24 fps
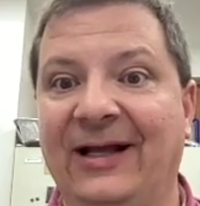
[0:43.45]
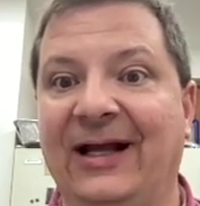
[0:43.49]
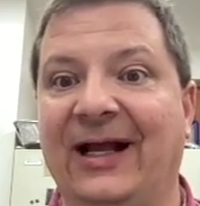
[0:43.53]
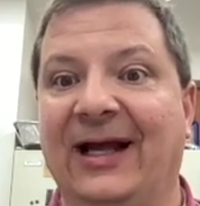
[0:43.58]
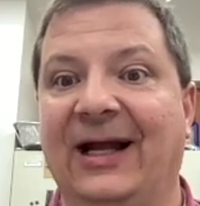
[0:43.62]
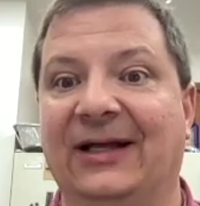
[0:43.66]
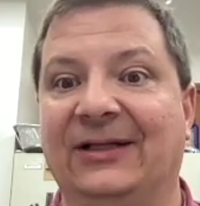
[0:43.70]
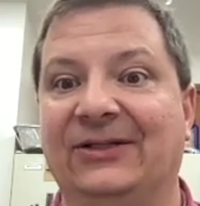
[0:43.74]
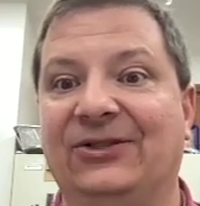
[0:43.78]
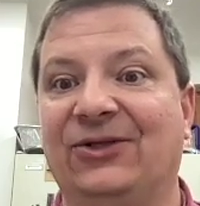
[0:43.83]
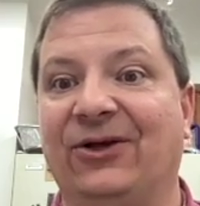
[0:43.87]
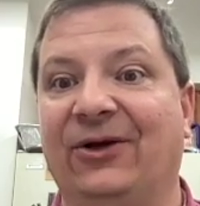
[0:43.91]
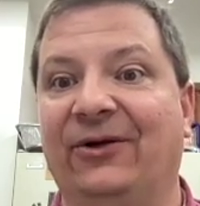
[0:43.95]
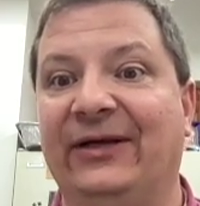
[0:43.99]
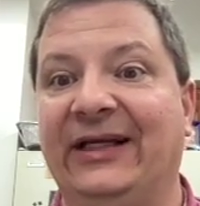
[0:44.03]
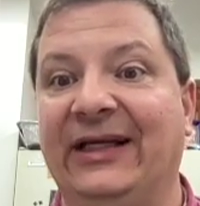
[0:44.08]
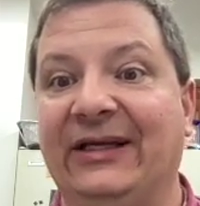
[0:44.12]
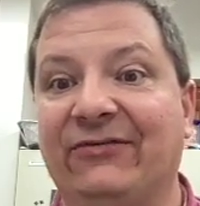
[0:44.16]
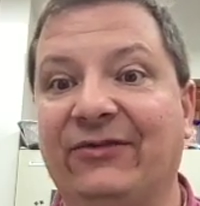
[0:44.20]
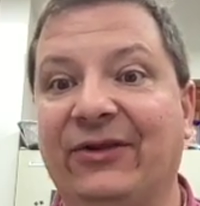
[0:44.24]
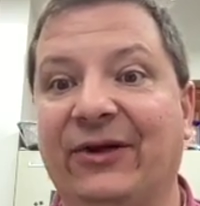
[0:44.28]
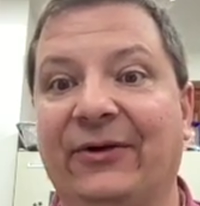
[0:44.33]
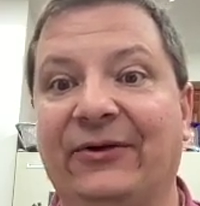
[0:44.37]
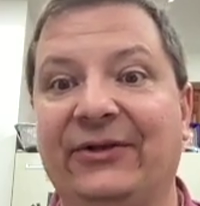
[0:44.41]
And so
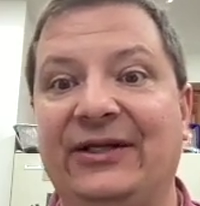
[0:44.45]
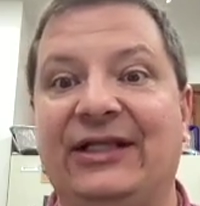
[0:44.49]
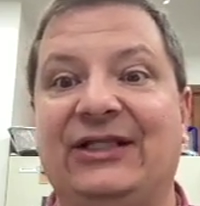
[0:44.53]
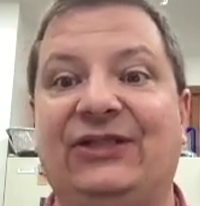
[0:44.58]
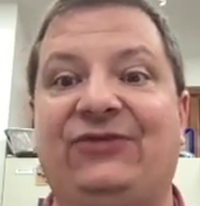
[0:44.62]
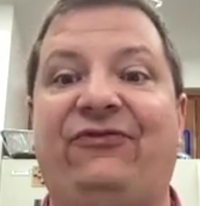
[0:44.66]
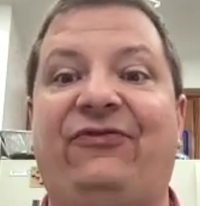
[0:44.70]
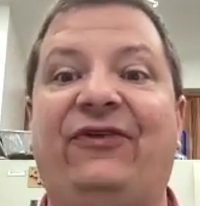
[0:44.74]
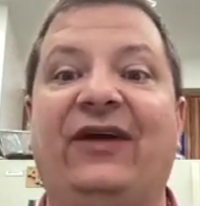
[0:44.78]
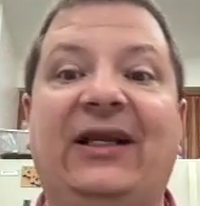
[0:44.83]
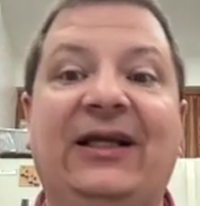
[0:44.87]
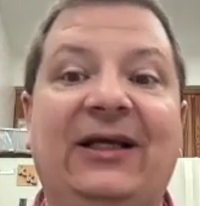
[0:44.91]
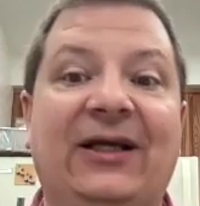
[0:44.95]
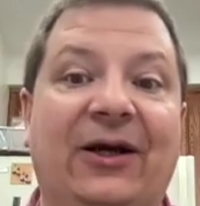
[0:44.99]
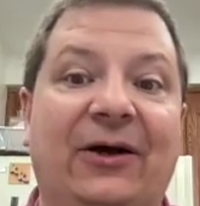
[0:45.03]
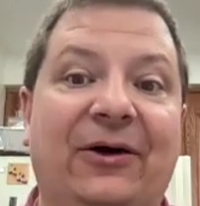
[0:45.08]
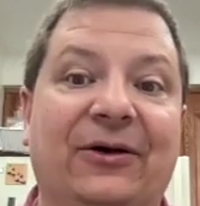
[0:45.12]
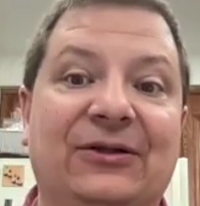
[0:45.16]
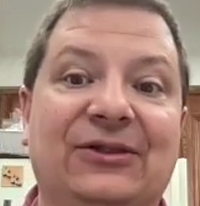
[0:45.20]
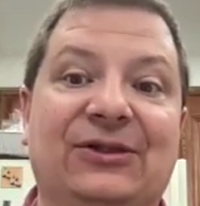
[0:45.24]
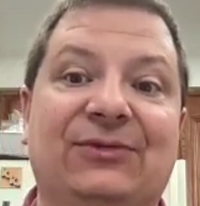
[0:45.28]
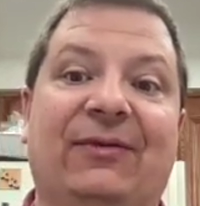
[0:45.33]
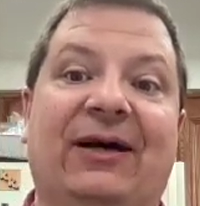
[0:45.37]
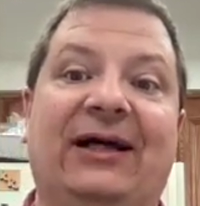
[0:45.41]
even though these
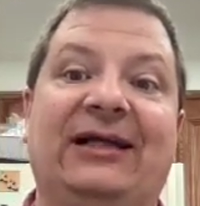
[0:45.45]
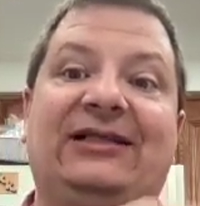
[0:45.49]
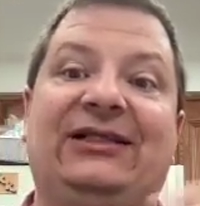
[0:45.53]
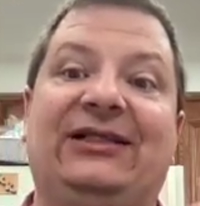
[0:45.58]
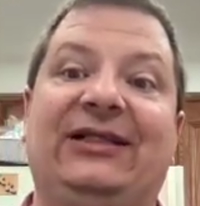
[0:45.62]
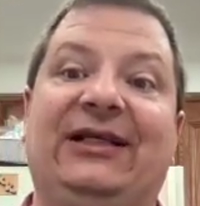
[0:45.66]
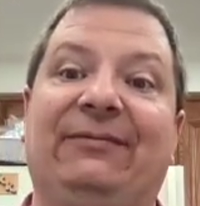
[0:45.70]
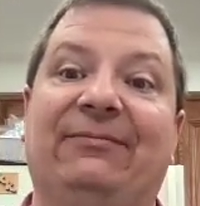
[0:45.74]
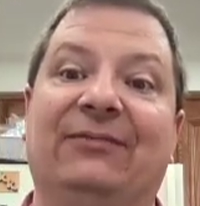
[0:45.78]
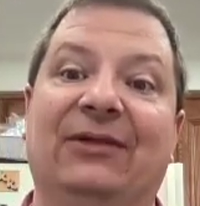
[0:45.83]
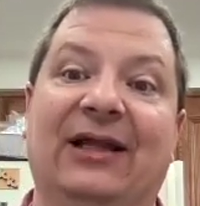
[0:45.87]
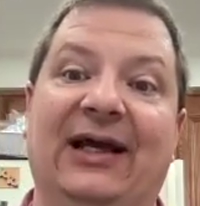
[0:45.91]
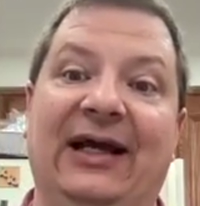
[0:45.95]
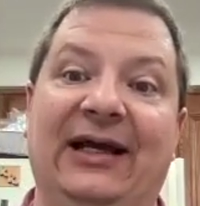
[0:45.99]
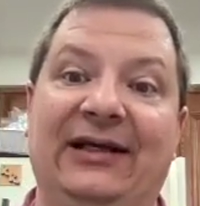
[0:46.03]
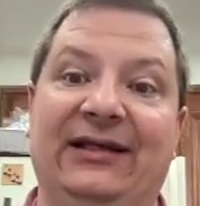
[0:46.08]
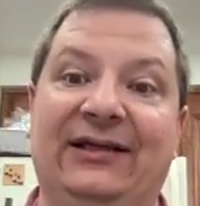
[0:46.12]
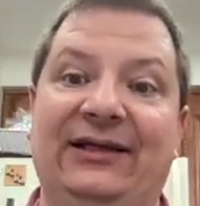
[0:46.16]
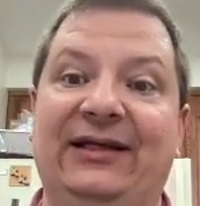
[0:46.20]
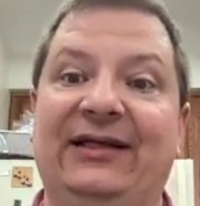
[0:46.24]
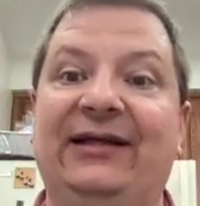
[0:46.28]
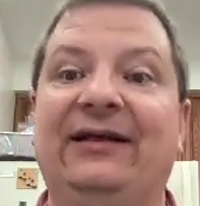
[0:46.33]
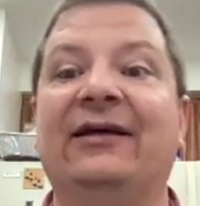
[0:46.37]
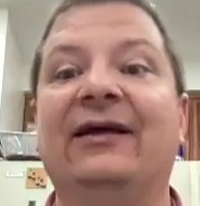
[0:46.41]
videos might seem
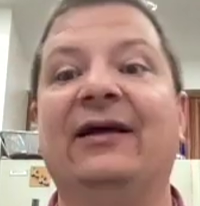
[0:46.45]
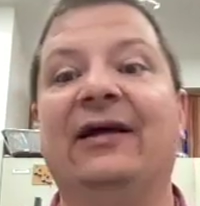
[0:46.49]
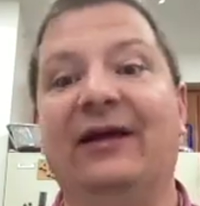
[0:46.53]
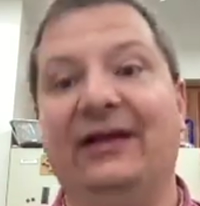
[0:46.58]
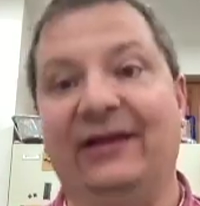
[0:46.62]
lengthy,